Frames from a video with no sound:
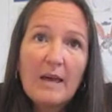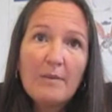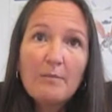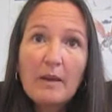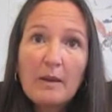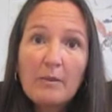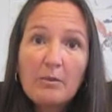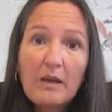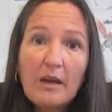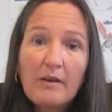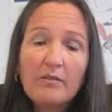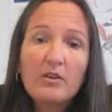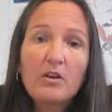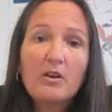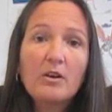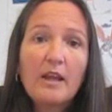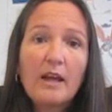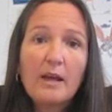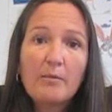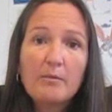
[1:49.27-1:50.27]
Maybe you have an
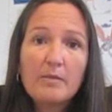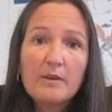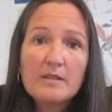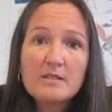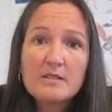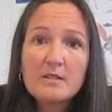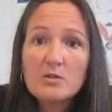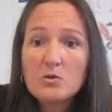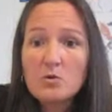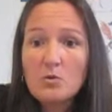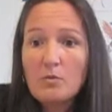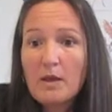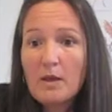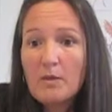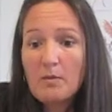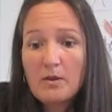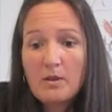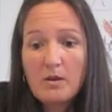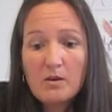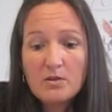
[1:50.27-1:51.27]
online business, or
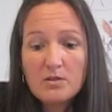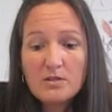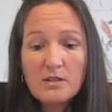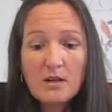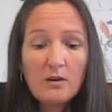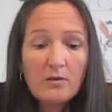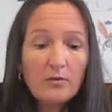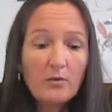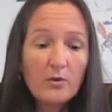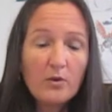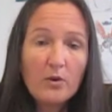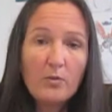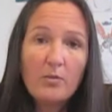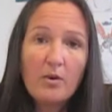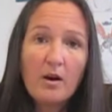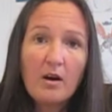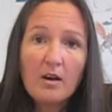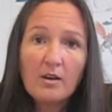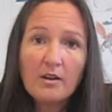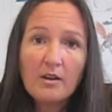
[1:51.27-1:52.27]
maybe yourself or your
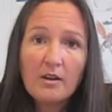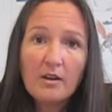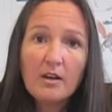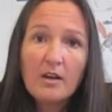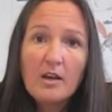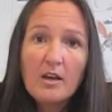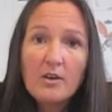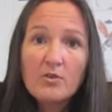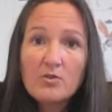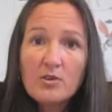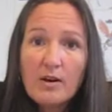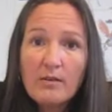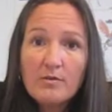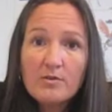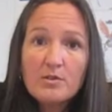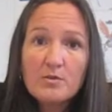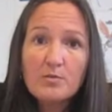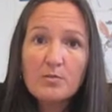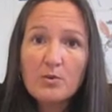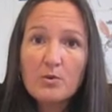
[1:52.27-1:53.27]
partner
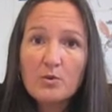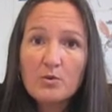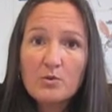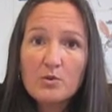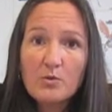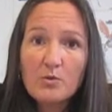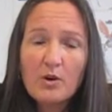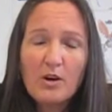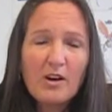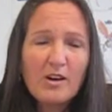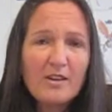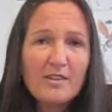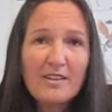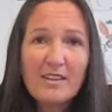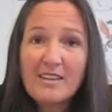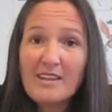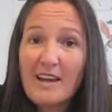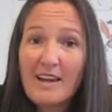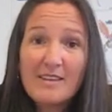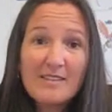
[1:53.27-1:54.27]
travels abroad to work,
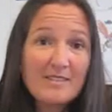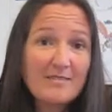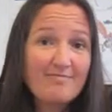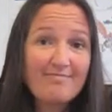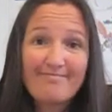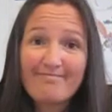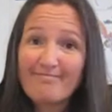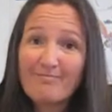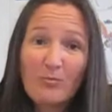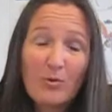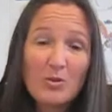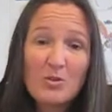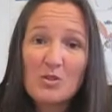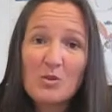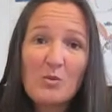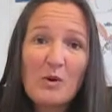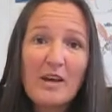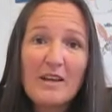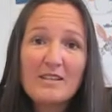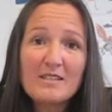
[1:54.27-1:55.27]
then yes, what are
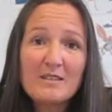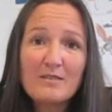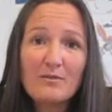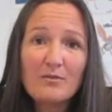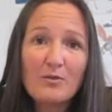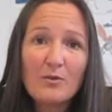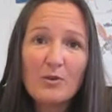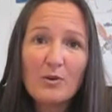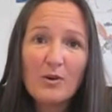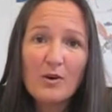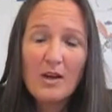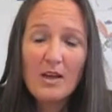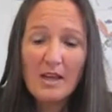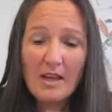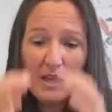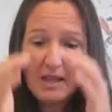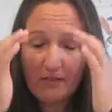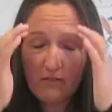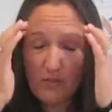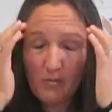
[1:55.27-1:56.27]
you waiting for?
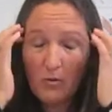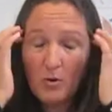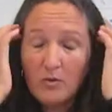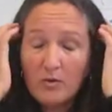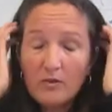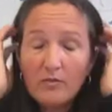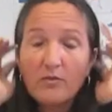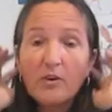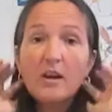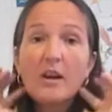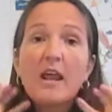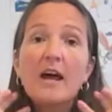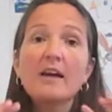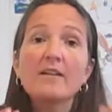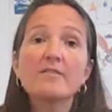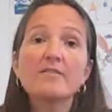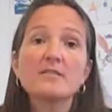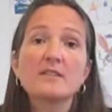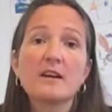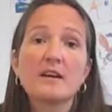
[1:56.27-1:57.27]
If you're moving for a
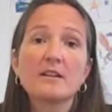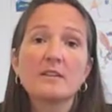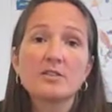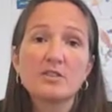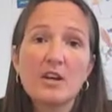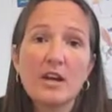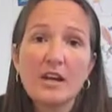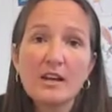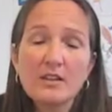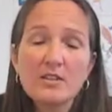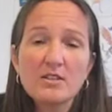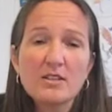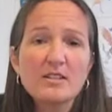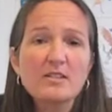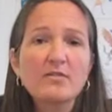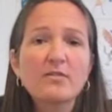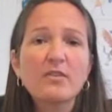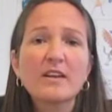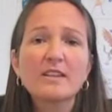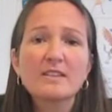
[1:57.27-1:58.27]
lifestyle change,
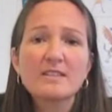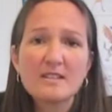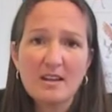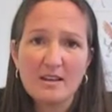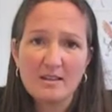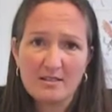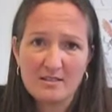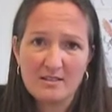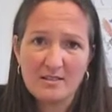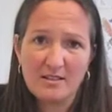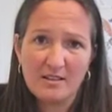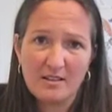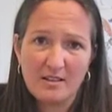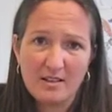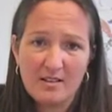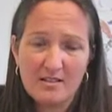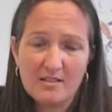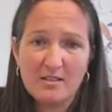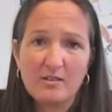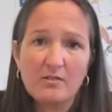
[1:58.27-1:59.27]
it's fantastic.
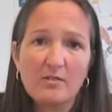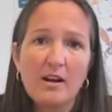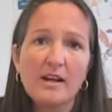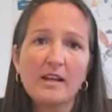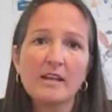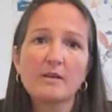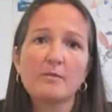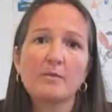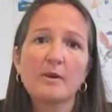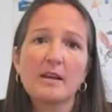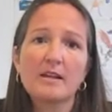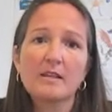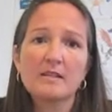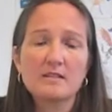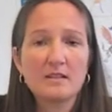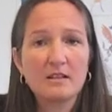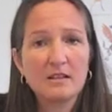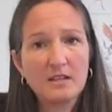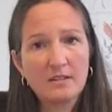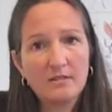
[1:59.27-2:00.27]
It's a cracking place
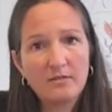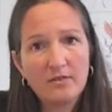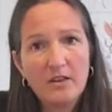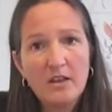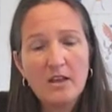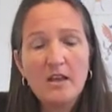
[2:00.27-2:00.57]
to live.